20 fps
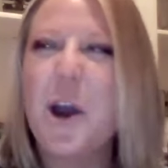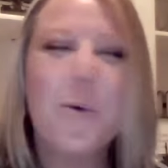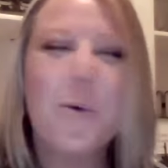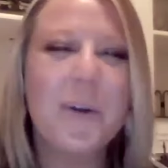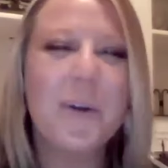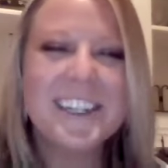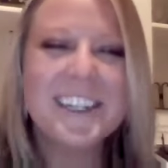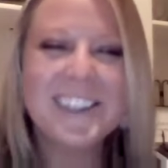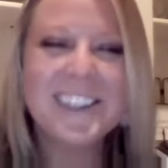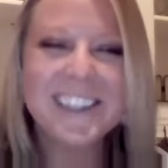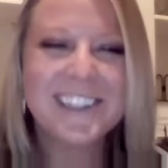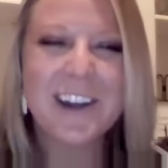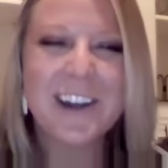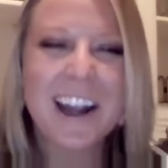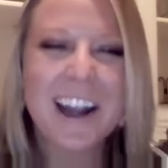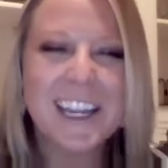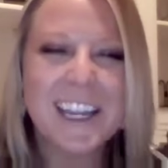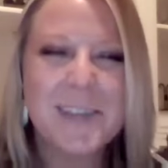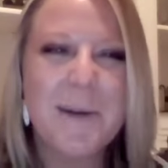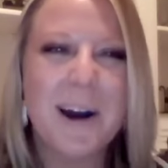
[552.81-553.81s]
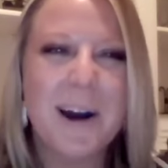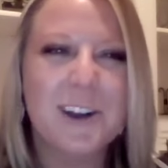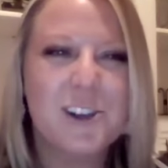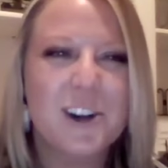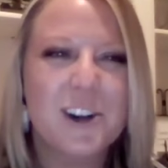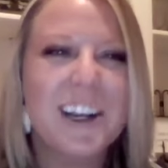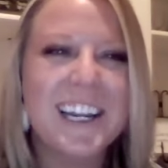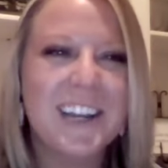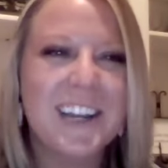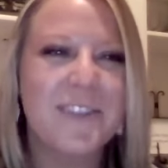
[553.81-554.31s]
What is she talking about
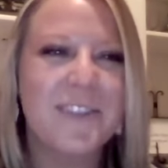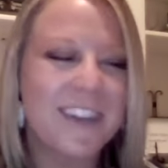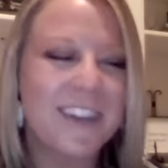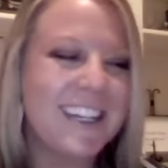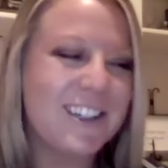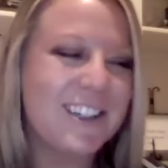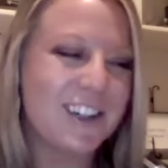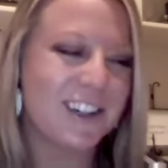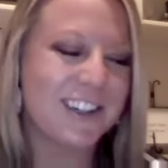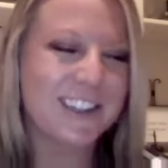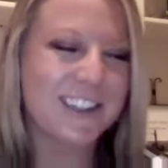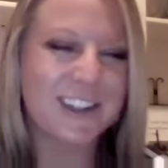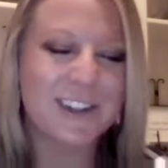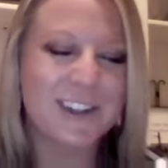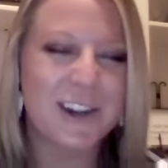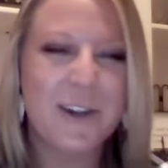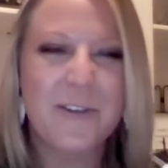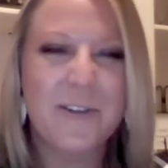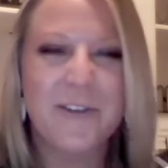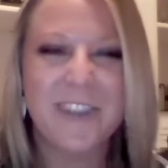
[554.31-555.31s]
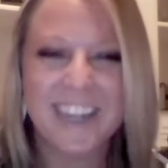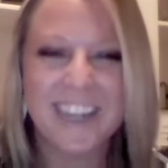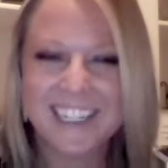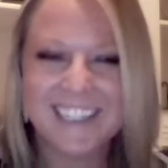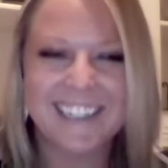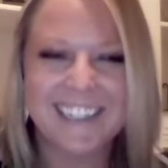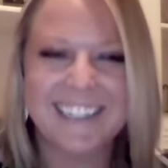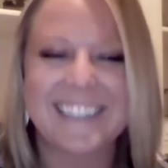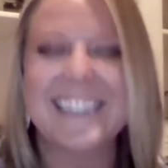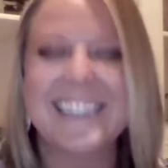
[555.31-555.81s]
trading features? There's no
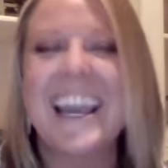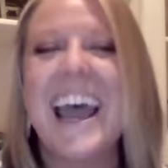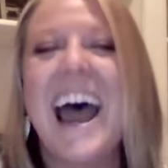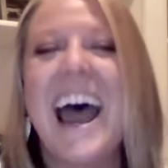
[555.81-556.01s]
features.